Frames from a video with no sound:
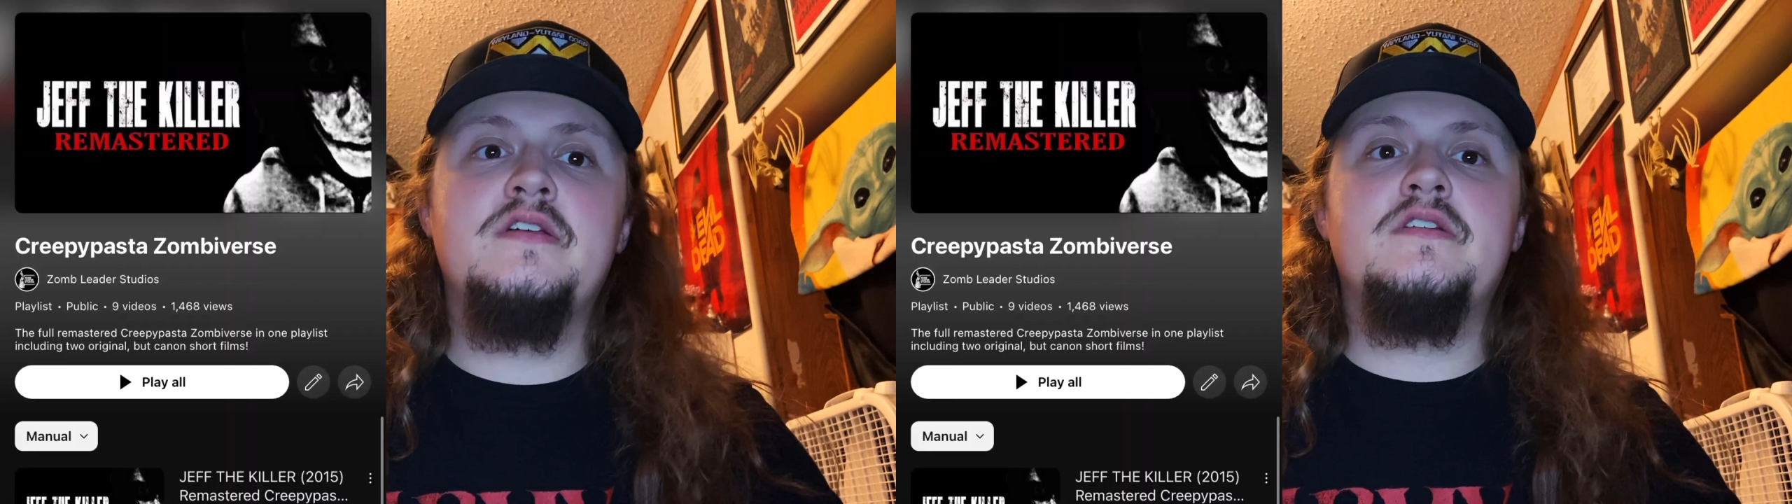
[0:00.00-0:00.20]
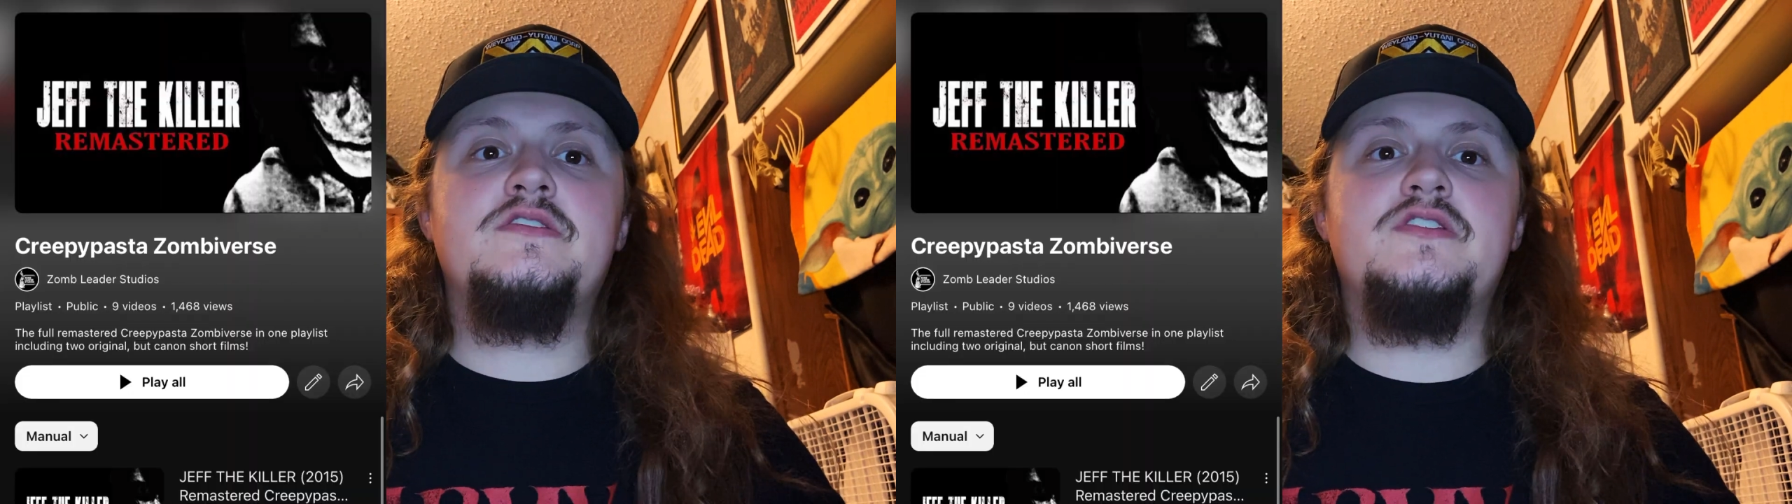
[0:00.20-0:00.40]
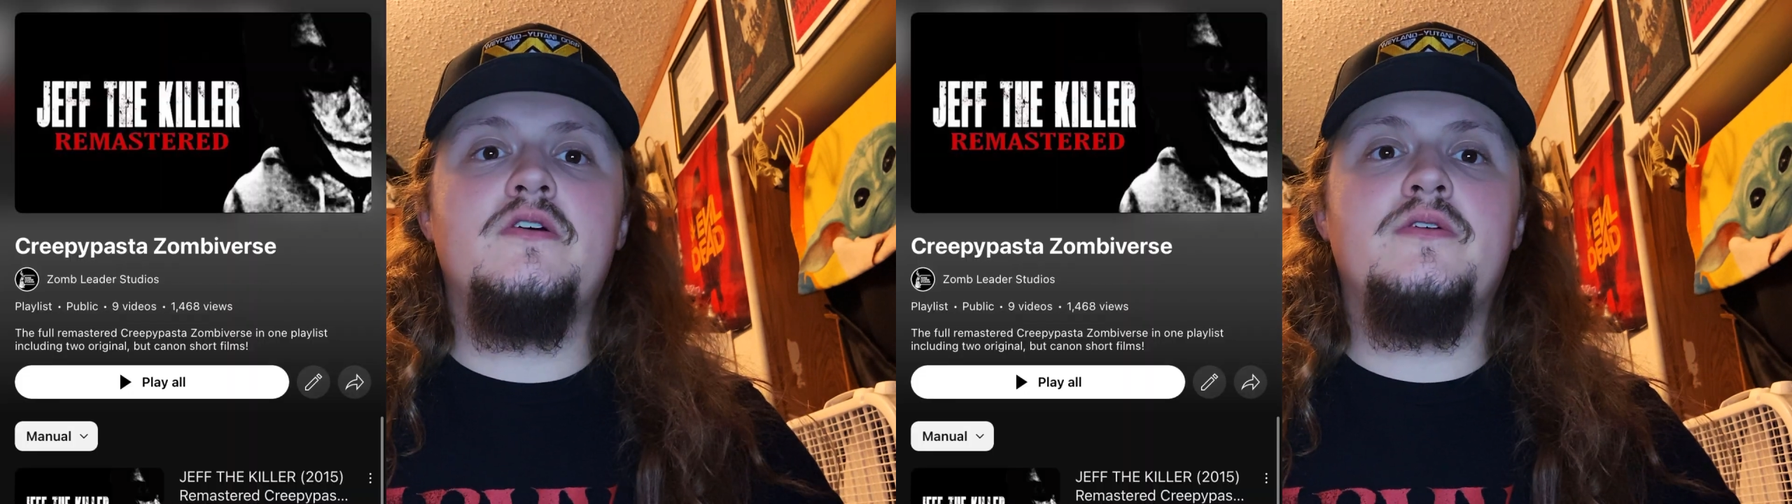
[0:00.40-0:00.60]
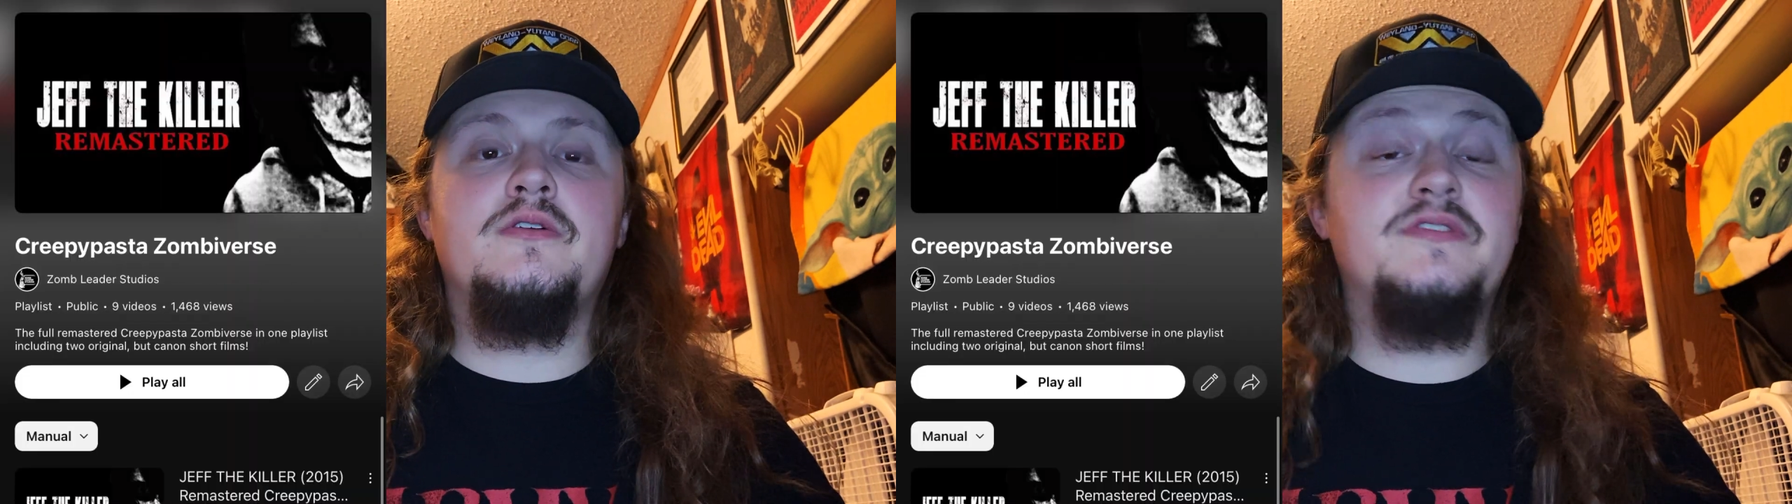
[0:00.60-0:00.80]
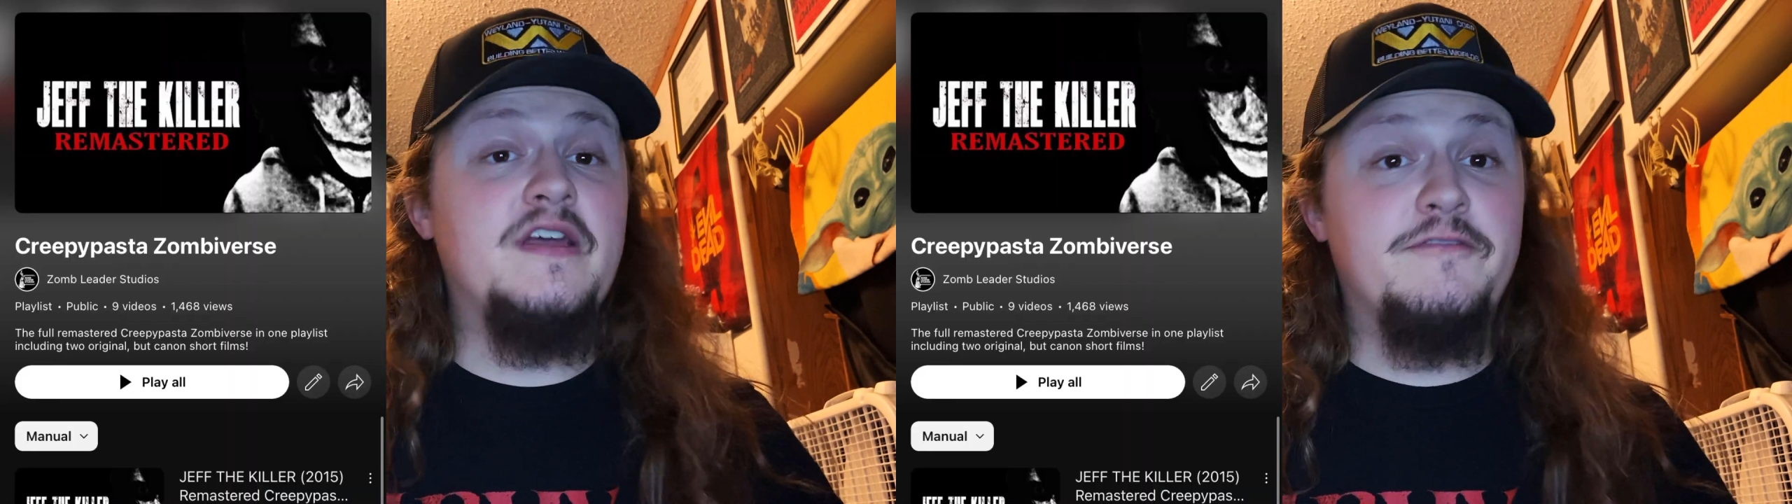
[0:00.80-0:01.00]
So
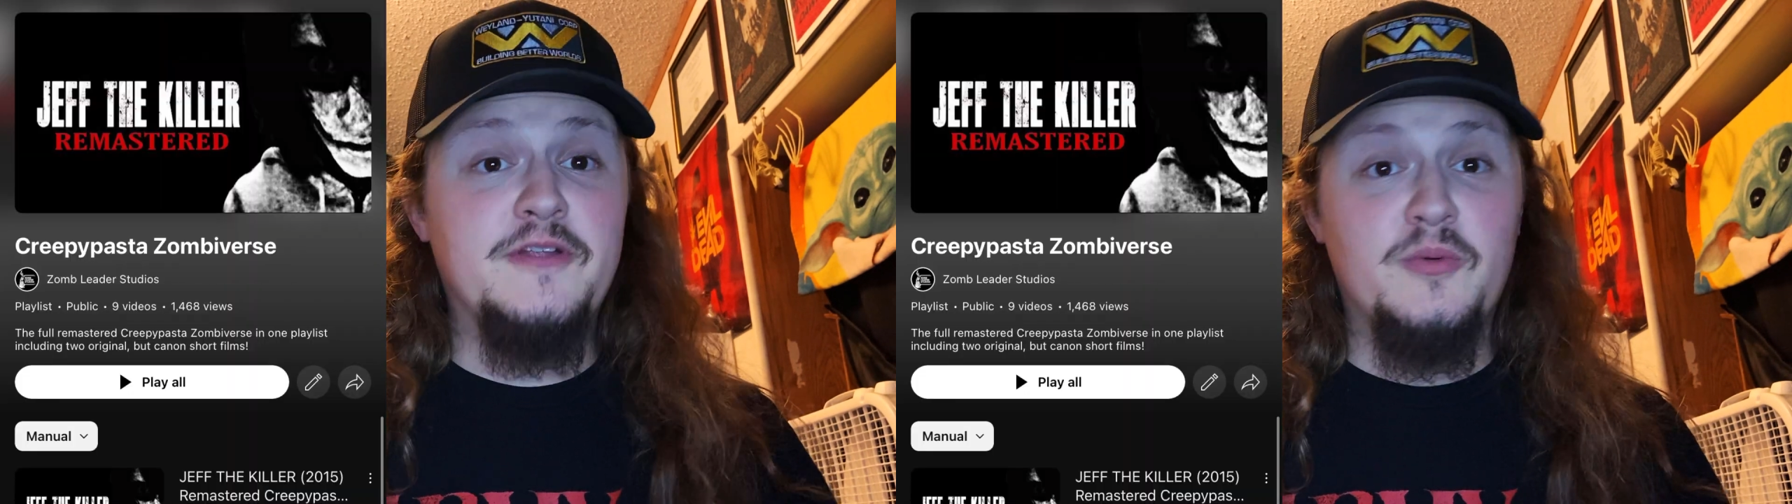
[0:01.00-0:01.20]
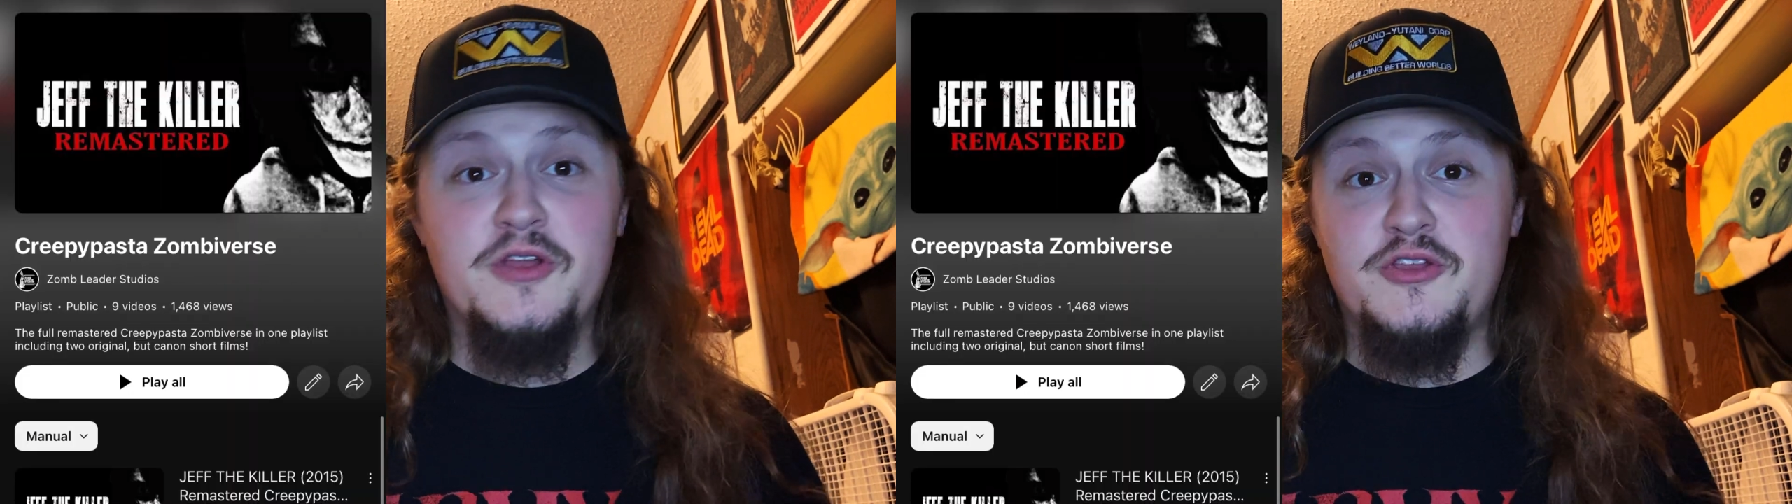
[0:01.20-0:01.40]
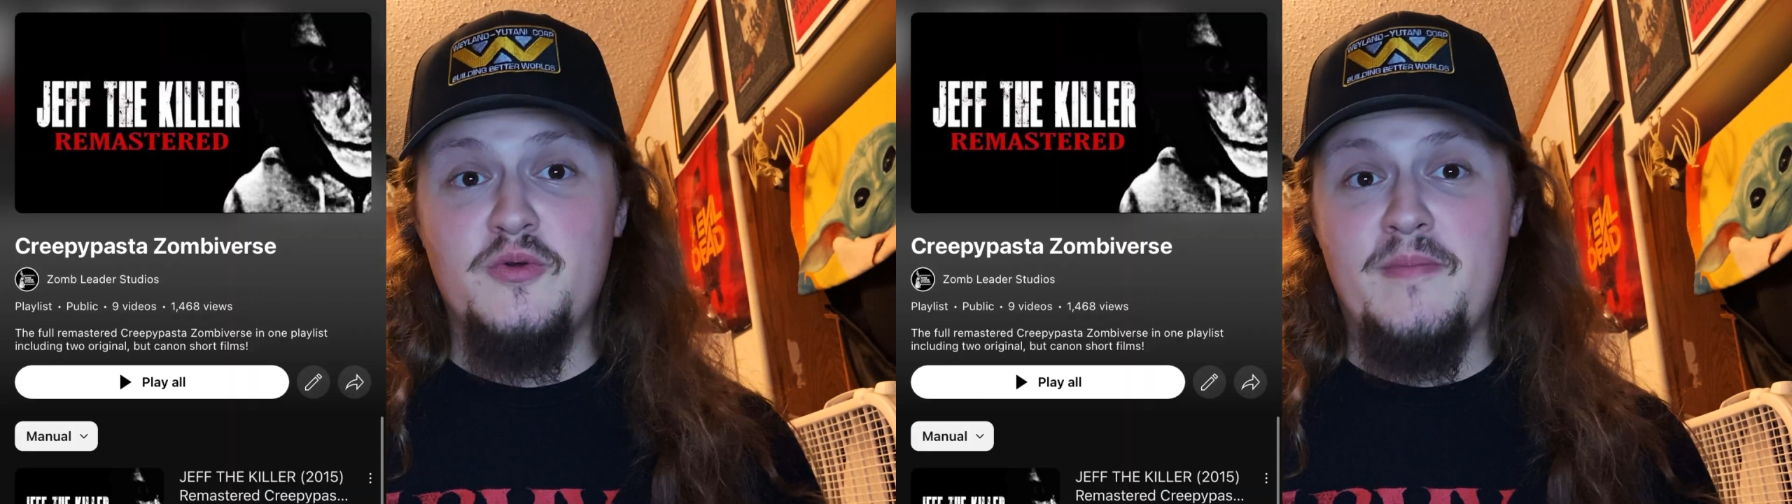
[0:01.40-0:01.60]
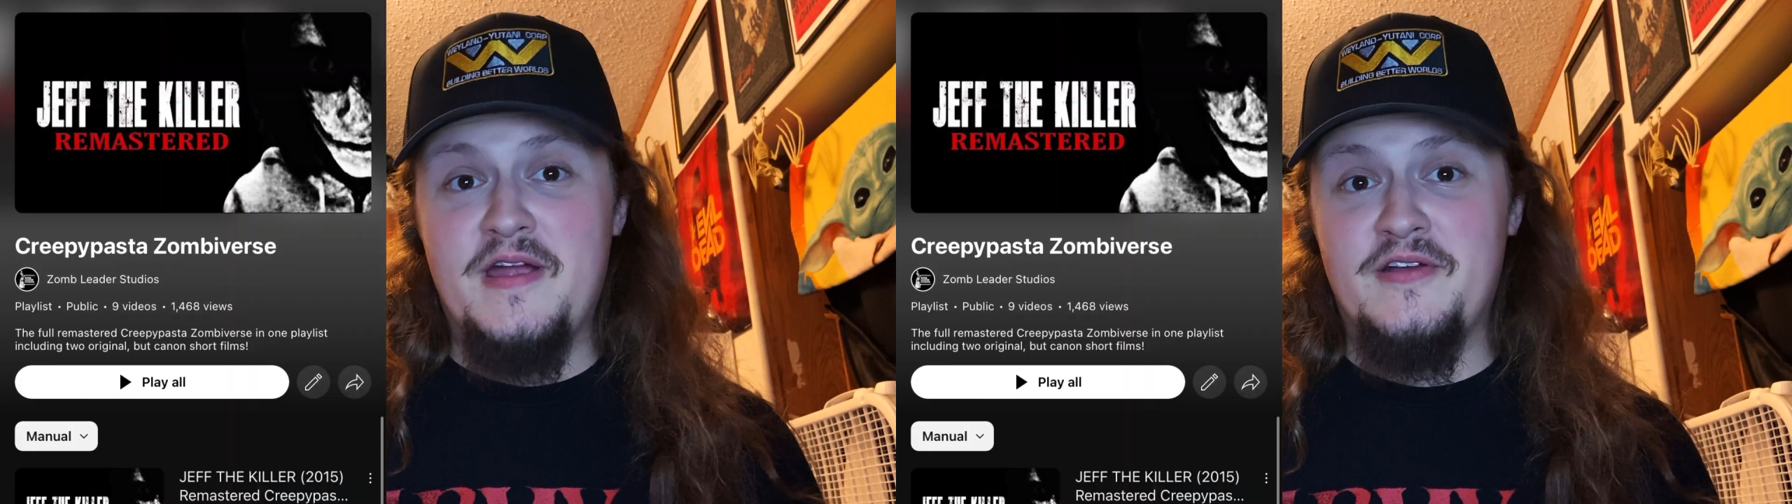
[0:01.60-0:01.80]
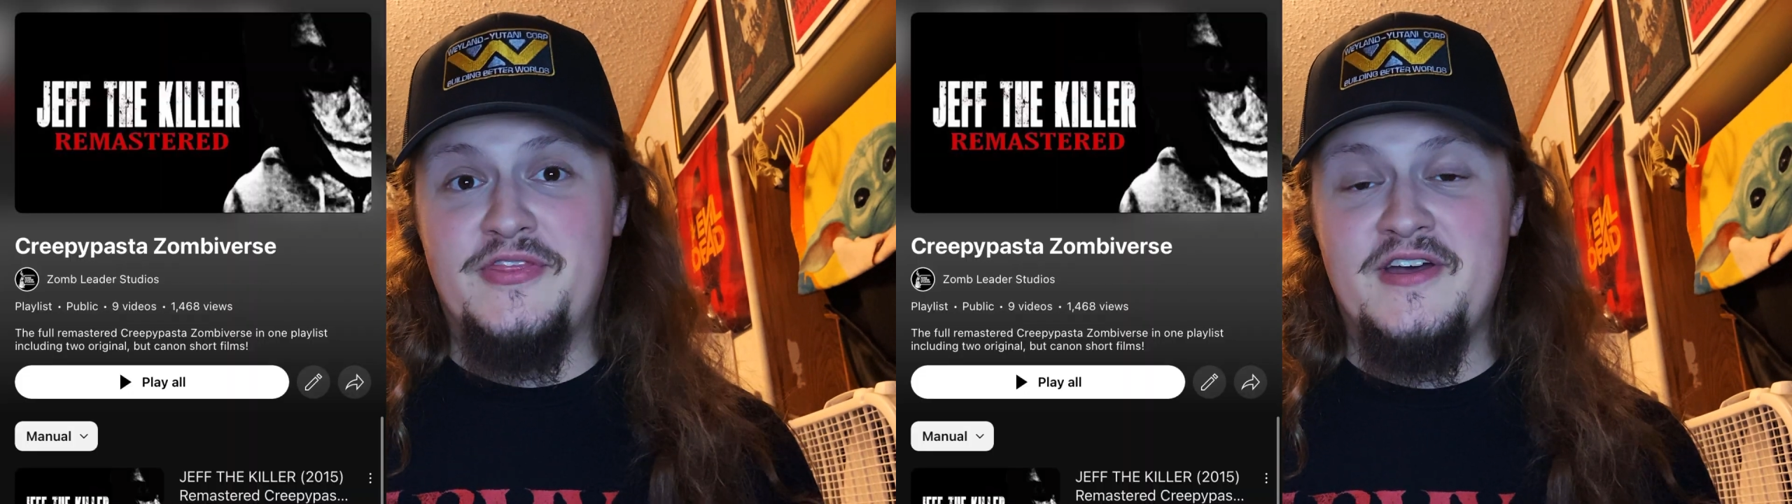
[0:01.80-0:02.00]
you'll definitely want to do a
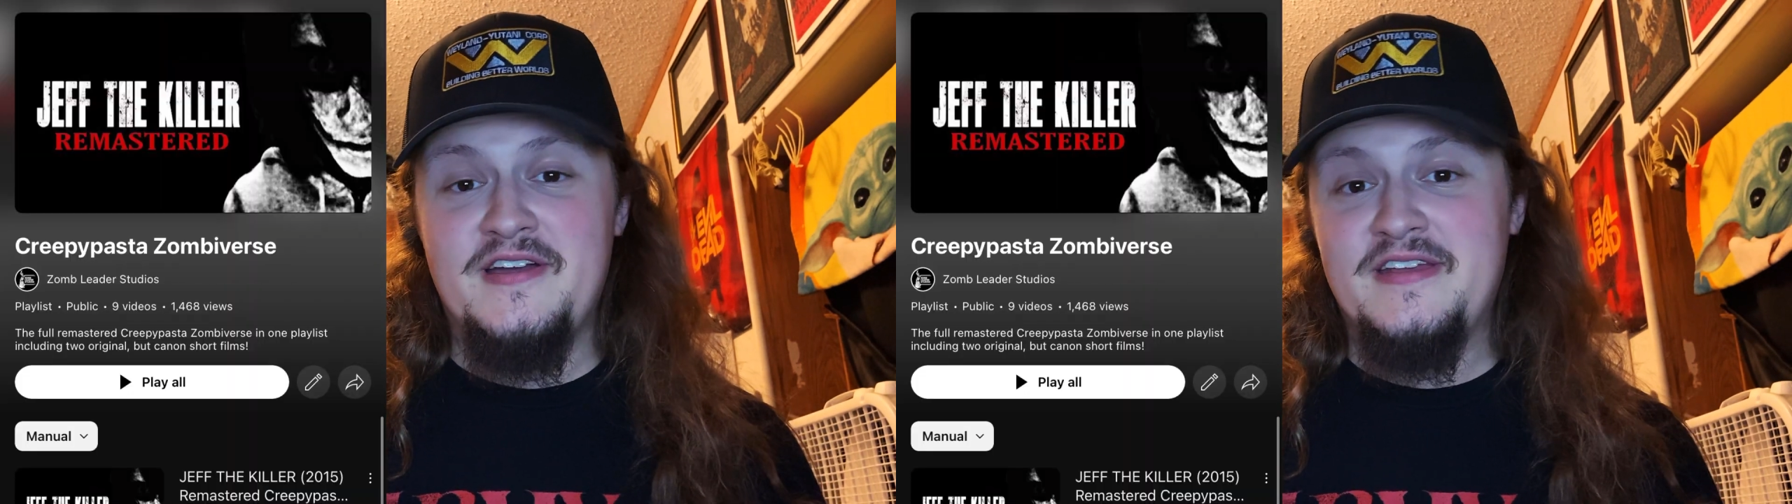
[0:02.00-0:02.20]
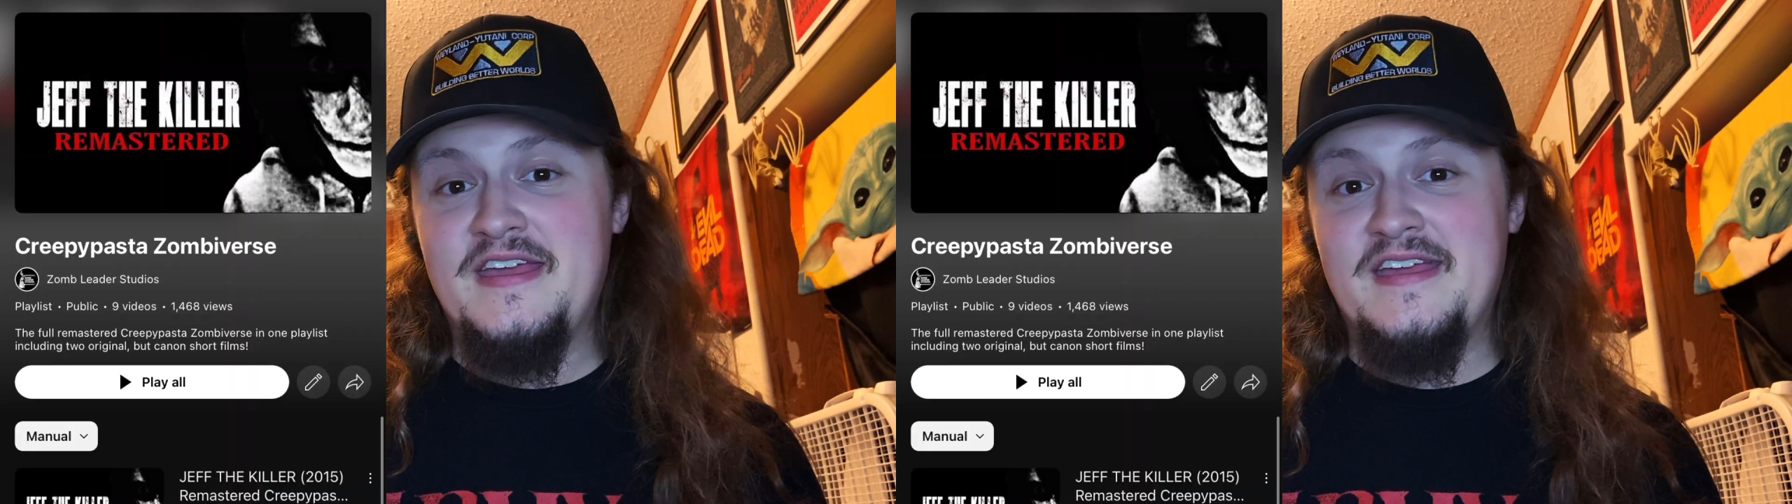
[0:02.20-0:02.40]
marathon